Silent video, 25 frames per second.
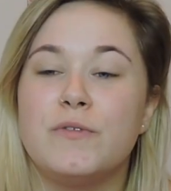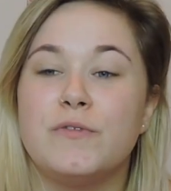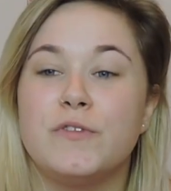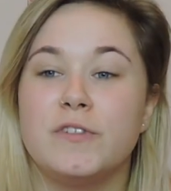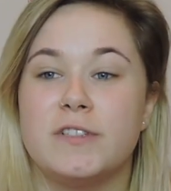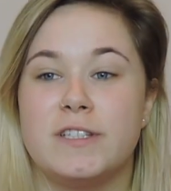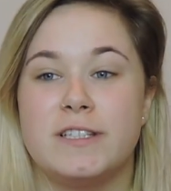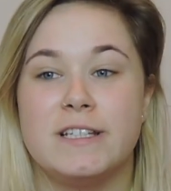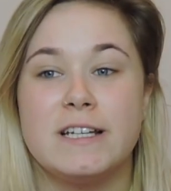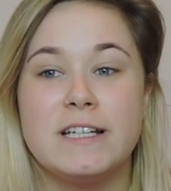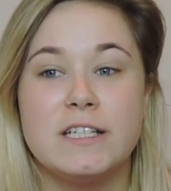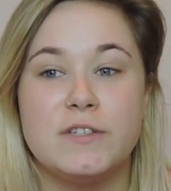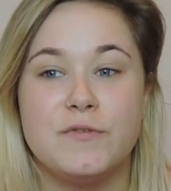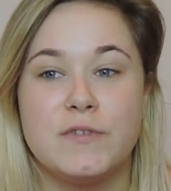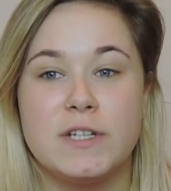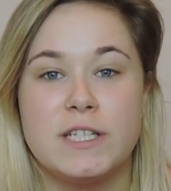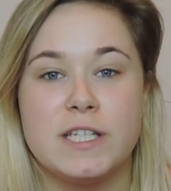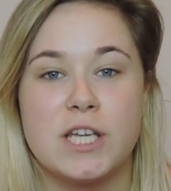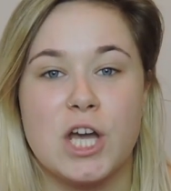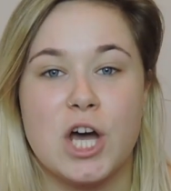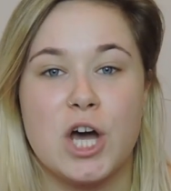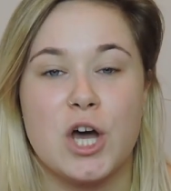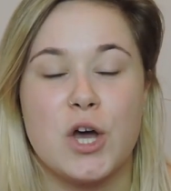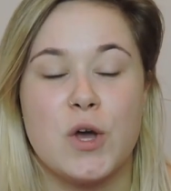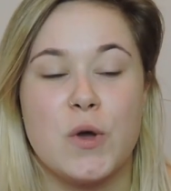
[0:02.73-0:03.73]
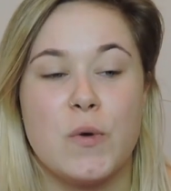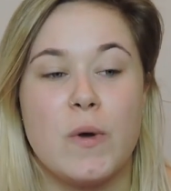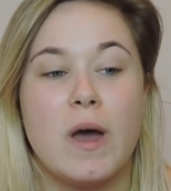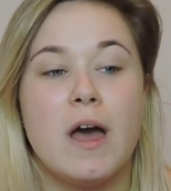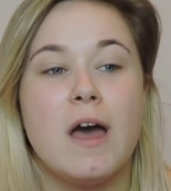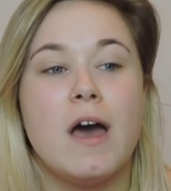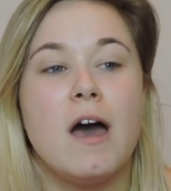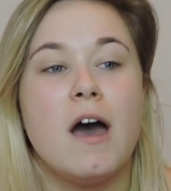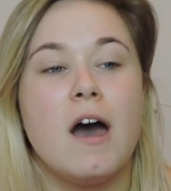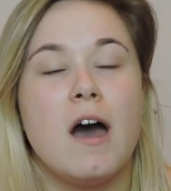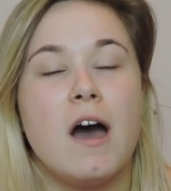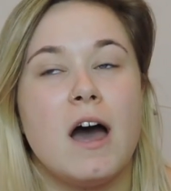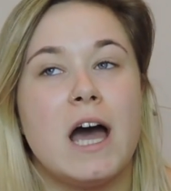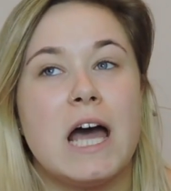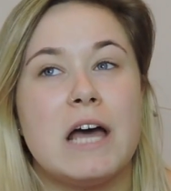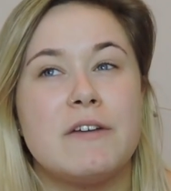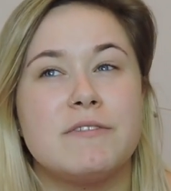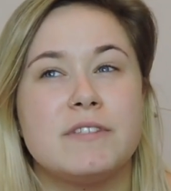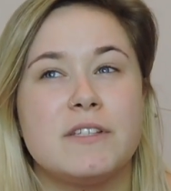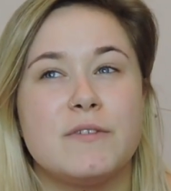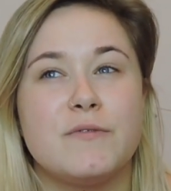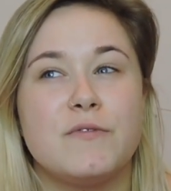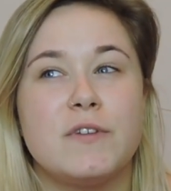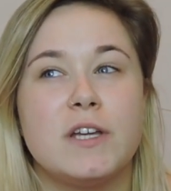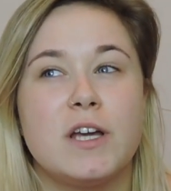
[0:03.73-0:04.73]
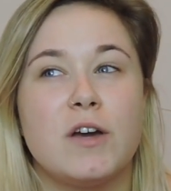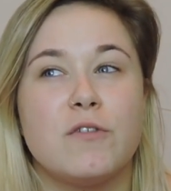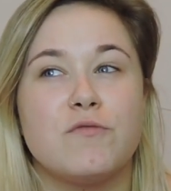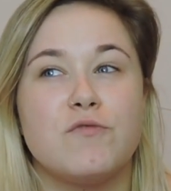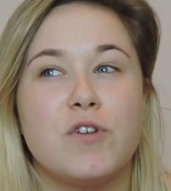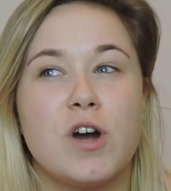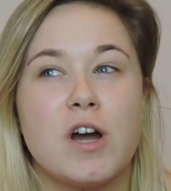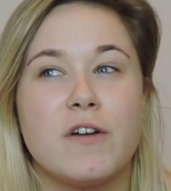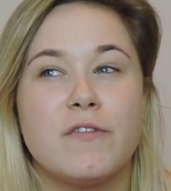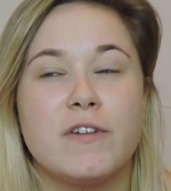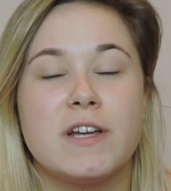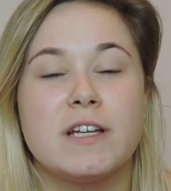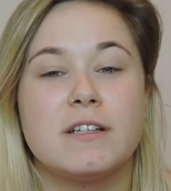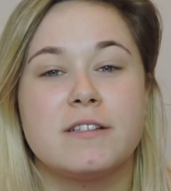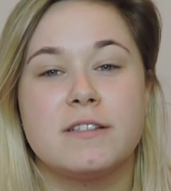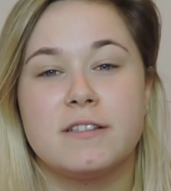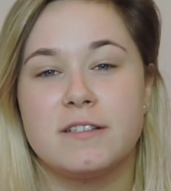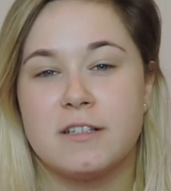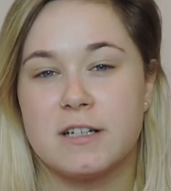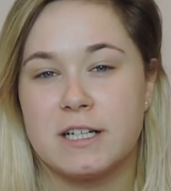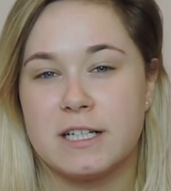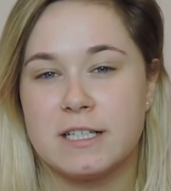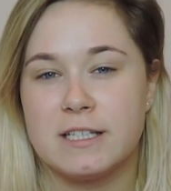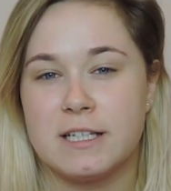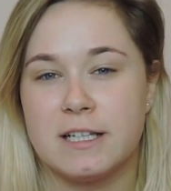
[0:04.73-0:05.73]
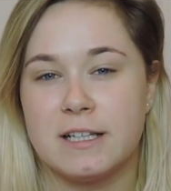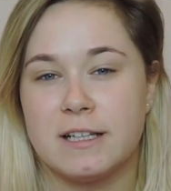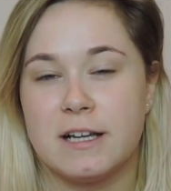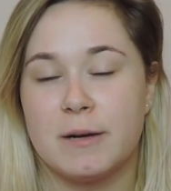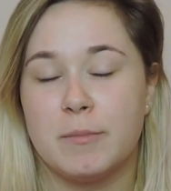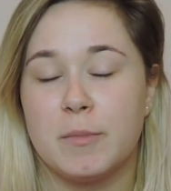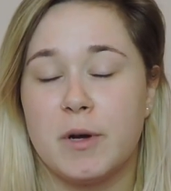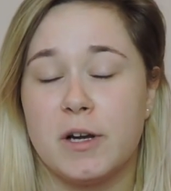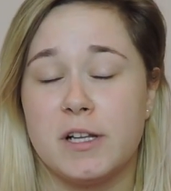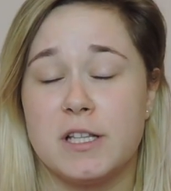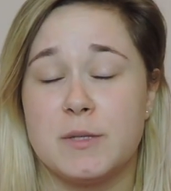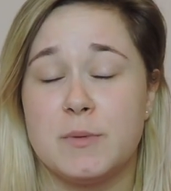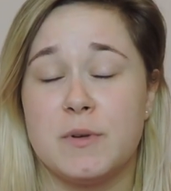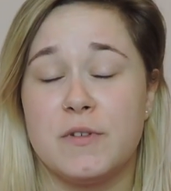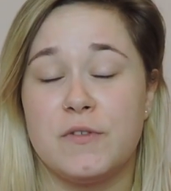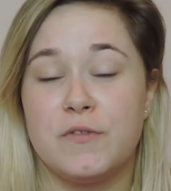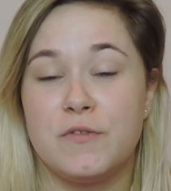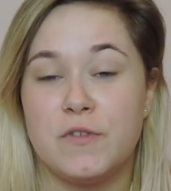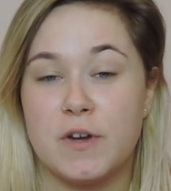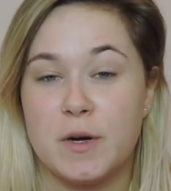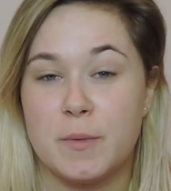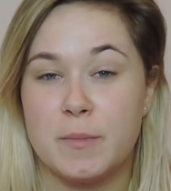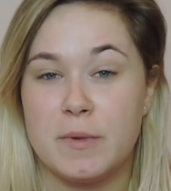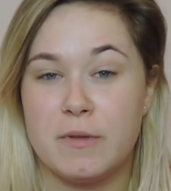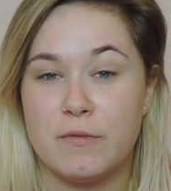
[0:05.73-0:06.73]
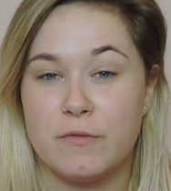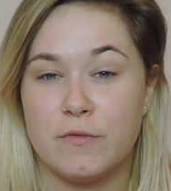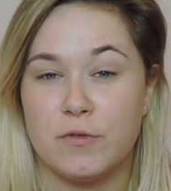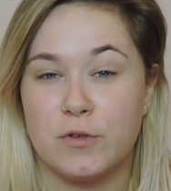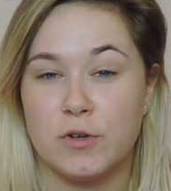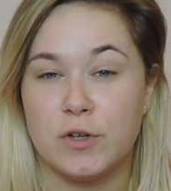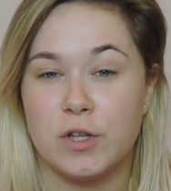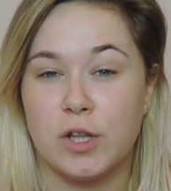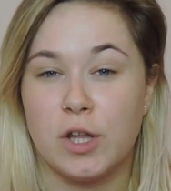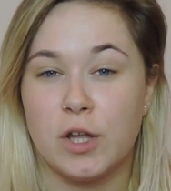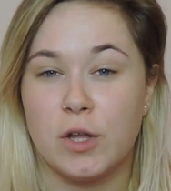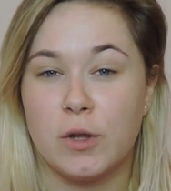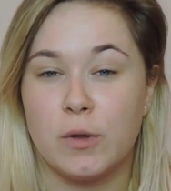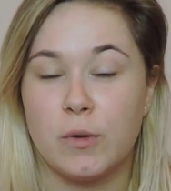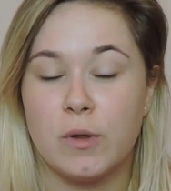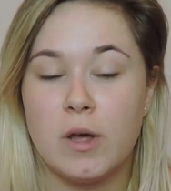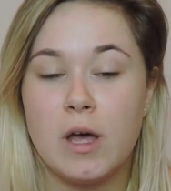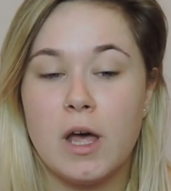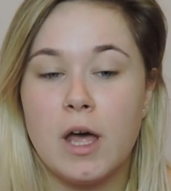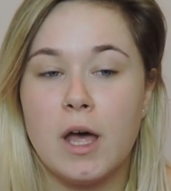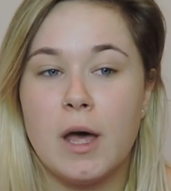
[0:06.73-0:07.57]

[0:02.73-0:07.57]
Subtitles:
For today's video I have something rather exciting that I'm going to be filming for you.